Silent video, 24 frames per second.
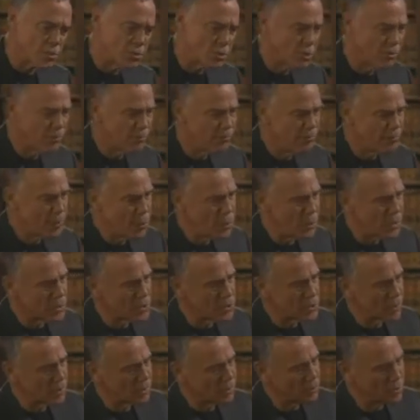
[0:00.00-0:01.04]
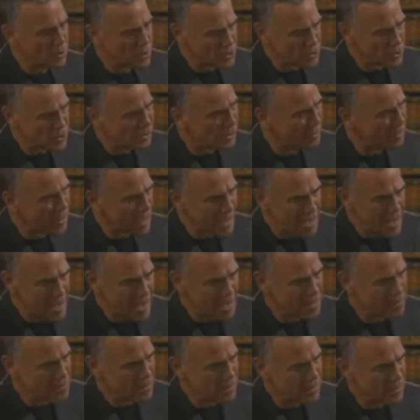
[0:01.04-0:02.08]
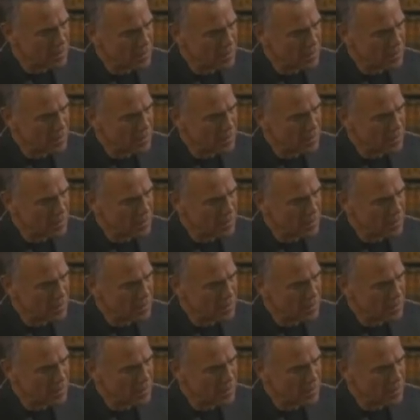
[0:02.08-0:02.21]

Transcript: You should focus on what you have,